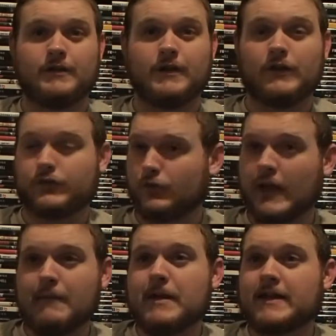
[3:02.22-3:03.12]
So
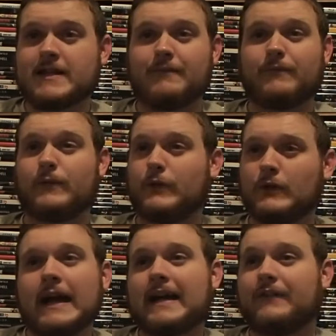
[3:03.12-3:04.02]
that makes up for the
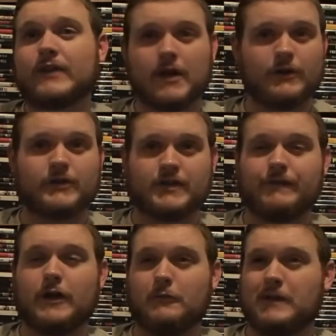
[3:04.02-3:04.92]
lack of character
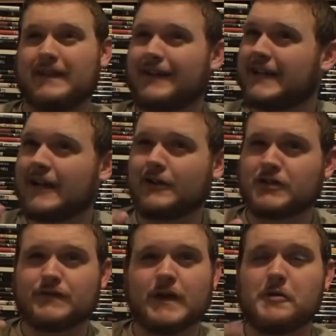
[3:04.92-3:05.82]
development. The character
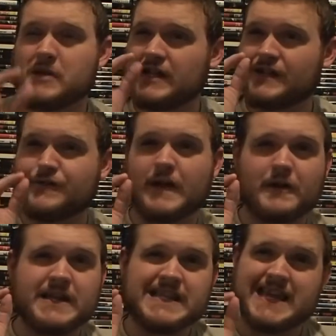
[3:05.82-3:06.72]
development is
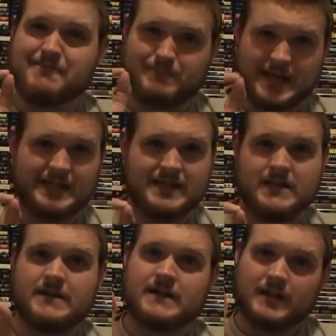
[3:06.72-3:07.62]
very nitpicky
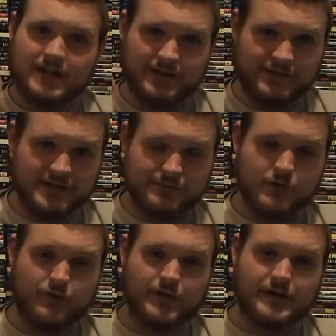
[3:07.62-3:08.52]
in this
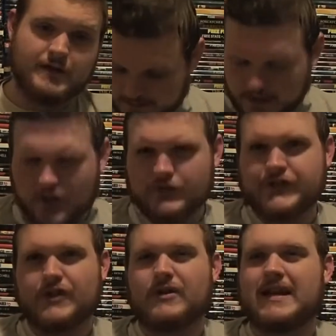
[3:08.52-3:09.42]
movie.
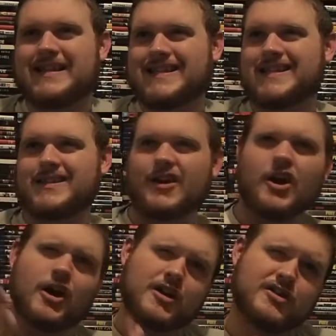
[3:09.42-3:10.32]
Also, it
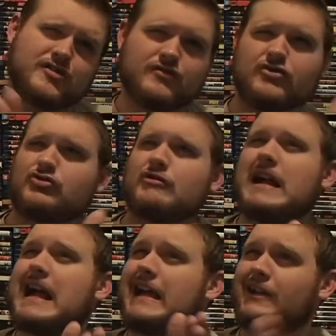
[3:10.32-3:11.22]
started to
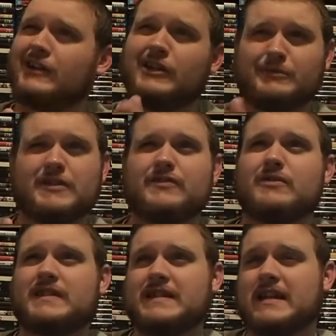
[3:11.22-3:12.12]
drag a little bit
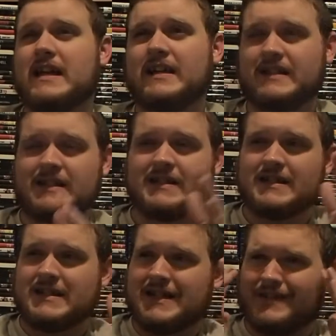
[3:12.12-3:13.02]
towards the end.
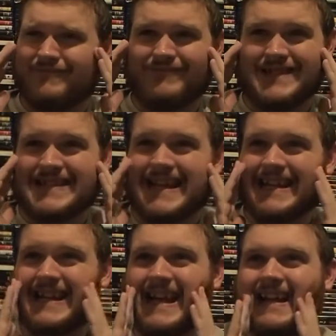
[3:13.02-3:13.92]
The
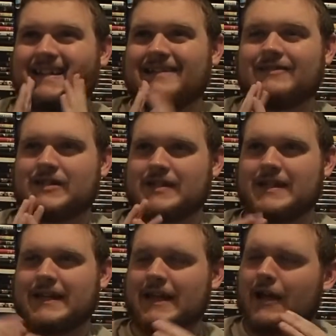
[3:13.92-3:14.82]
second act, I was just
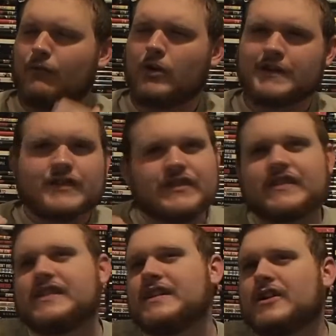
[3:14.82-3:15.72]
like, I want to see